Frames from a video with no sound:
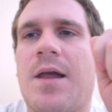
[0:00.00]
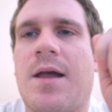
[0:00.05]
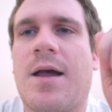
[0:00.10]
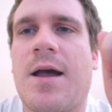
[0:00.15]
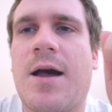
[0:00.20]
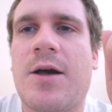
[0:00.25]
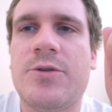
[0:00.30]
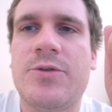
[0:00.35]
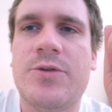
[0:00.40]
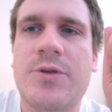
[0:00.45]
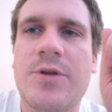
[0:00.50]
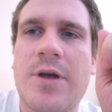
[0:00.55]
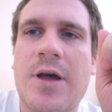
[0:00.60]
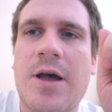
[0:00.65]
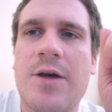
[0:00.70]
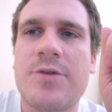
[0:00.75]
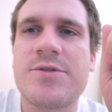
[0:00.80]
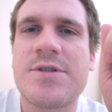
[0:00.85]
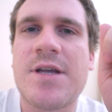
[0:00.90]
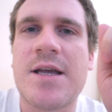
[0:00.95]

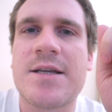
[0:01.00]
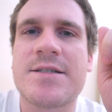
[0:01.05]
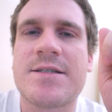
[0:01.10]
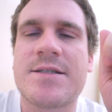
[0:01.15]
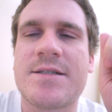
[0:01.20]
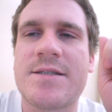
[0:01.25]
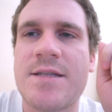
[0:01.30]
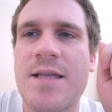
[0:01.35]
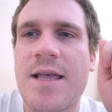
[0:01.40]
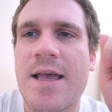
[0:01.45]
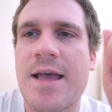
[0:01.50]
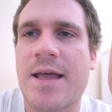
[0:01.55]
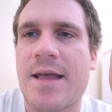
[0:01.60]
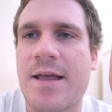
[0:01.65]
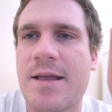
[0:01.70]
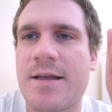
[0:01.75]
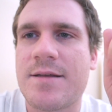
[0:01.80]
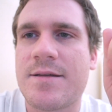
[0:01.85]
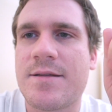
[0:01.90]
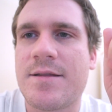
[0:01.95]
how's that
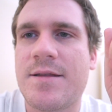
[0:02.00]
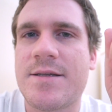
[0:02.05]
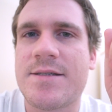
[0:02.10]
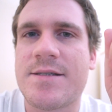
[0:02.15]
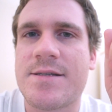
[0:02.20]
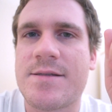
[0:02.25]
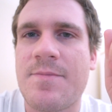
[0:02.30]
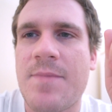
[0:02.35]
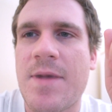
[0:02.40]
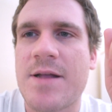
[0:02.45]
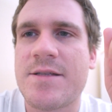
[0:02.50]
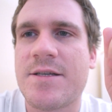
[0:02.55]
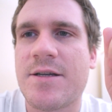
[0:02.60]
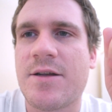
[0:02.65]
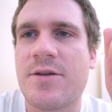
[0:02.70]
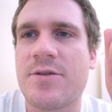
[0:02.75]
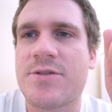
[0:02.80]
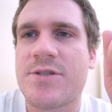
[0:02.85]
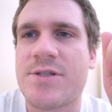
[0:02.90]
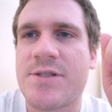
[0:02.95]
stick, this
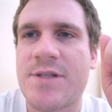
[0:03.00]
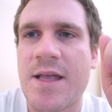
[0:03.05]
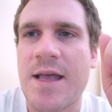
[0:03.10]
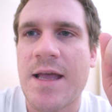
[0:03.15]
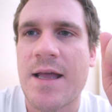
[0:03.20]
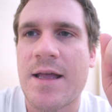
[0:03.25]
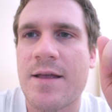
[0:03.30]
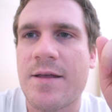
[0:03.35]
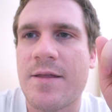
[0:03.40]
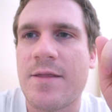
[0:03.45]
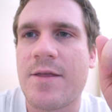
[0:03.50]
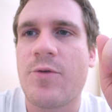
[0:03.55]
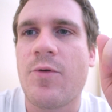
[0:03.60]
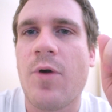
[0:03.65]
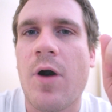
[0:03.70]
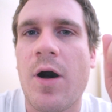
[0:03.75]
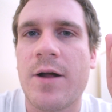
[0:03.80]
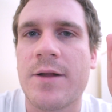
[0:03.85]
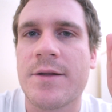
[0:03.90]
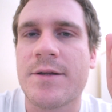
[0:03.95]
magical stick, the
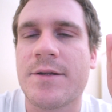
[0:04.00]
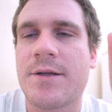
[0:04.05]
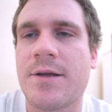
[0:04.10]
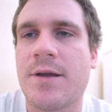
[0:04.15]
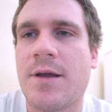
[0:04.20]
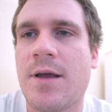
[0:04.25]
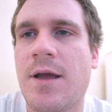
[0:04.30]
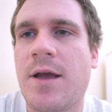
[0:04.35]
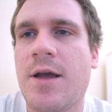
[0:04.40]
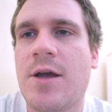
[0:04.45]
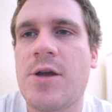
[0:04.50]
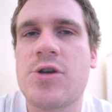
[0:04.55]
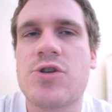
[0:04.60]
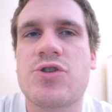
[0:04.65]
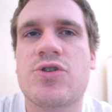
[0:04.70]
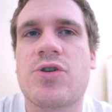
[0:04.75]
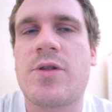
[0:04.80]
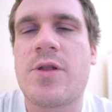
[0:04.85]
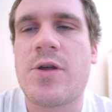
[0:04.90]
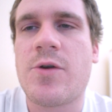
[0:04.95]
wand,
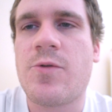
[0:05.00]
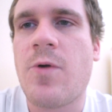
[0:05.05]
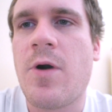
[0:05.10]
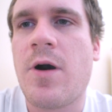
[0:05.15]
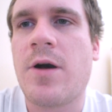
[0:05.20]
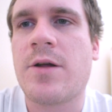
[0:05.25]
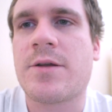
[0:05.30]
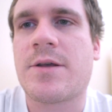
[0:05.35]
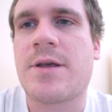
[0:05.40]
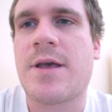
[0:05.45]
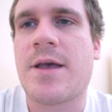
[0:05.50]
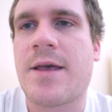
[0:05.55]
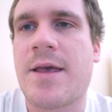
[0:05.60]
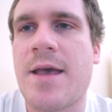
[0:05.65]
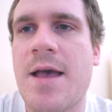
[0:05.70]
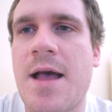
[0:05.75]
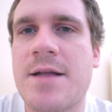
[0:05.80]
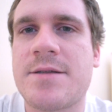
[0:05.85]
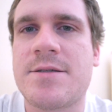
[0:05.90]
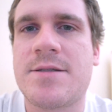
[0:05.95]
so the wand can
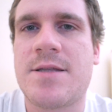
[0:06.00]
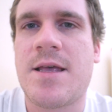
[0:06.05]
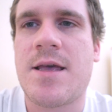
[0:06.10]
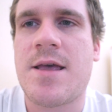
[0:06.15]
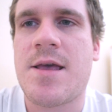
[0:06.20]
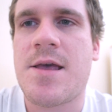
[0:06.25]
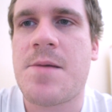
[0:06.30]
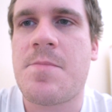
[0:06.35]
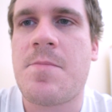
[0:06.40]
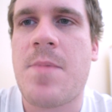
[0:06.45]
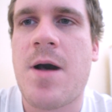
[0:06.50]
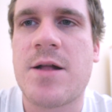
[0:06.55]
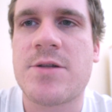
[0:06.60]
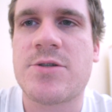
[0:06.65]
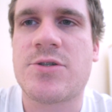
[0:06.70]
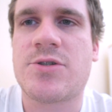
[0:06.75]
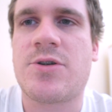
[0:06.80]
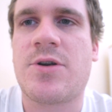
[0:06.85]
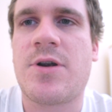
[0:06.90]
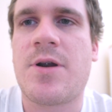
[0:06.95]
catch the
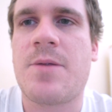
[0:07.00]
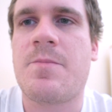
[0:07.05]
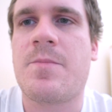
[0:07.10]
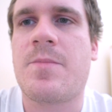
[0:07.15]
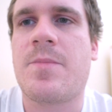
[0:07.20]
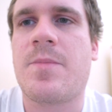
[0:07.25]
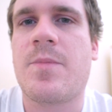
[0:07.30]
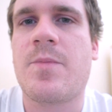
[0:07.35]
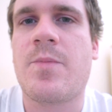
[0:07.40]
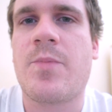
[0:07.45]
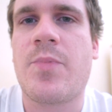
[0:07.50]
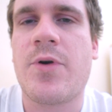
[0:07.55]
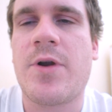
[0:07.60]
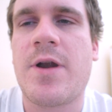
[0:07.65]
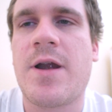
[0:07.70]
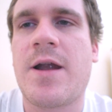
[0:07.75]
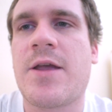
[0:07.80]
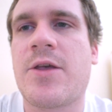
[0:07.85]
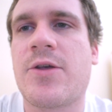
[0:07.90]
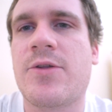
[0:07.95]
monster and put
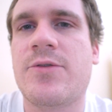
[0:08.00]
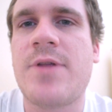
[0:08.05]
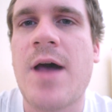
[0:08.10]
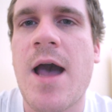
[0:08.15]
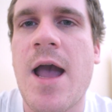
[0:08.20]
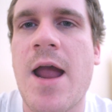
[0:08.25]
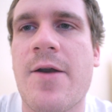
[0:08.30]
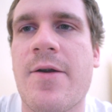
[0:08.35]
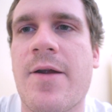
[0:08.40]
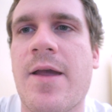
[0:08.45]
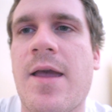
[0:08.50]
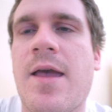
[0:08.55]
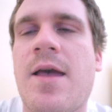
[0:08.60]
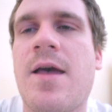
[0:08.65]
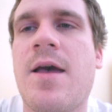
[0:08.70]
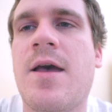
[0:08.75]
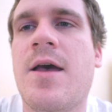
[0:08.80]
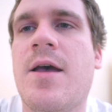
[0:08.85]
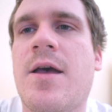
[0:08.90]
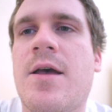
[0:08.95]
it in your diary.
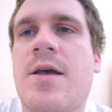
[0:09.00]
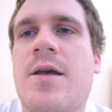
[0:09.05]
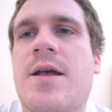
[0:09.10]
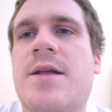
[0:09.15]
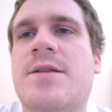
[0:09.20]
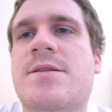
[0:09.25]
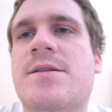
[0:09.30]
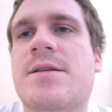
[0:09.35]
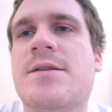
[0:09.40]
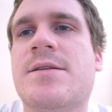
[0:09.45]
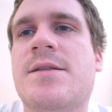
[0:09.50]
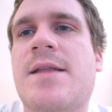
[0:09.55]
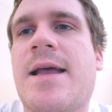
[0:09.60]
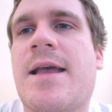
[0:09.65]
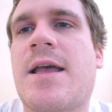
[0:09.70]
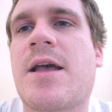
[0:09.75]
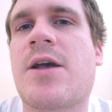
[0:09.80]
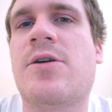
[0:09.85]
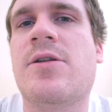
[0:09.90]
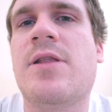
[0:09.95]
It's
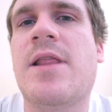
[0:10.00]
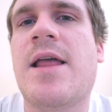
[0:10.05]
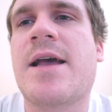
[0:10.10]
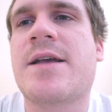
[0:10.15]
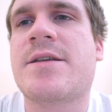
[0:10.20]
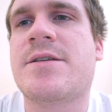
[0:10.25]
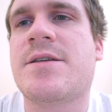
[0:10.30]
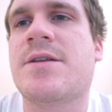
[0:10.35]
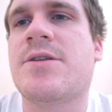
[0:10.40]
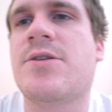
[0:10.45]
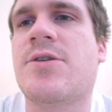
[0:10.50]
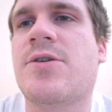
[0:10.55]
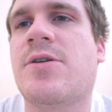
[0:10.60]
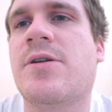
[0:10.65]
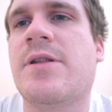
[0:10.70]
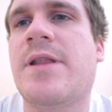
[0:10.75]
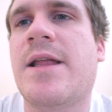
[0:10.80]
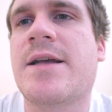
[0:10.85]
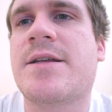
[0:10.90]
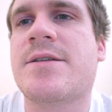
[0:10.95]
like a collection. You
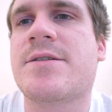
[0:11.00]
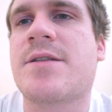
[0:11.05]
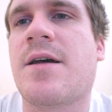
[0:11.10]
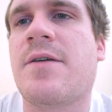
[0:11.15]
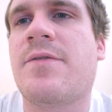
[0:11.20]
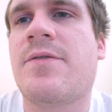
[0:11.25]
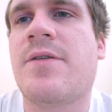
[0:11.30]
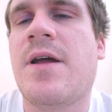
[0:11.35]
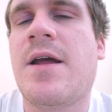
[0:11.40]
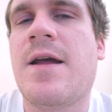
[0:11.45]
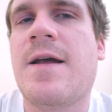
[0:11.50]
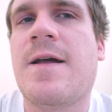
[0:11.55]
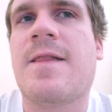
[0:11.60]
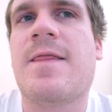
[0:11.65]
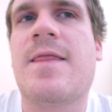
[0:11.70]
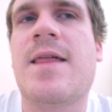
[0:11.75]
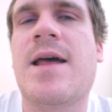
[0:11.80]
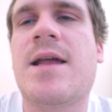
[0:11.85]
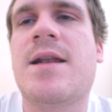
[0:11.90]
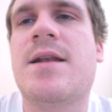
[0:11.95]
collect stuff,
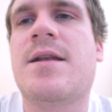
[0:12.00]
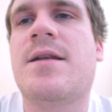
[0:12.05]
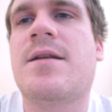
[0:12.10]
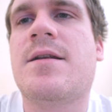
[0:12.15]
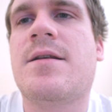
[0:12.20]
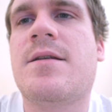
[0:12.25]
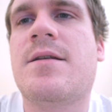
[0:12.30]
then